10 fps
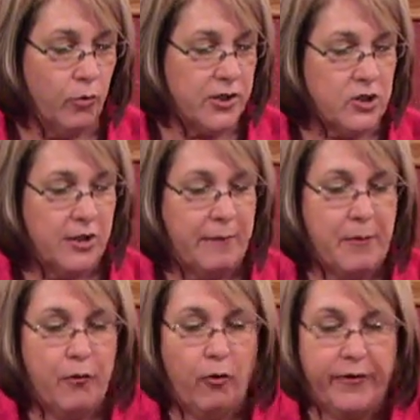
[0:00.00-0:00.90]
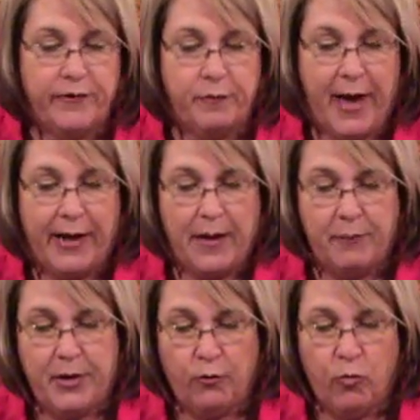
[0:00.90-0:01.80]
which, let me pull this back
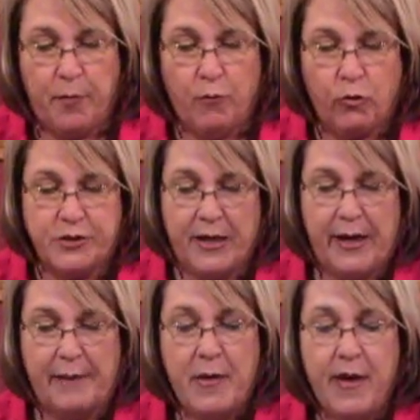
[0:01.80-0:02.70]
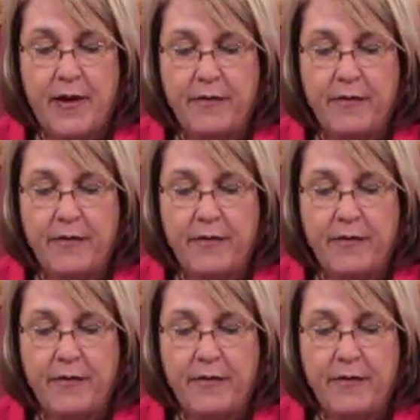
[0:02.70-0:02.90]
up here one more time.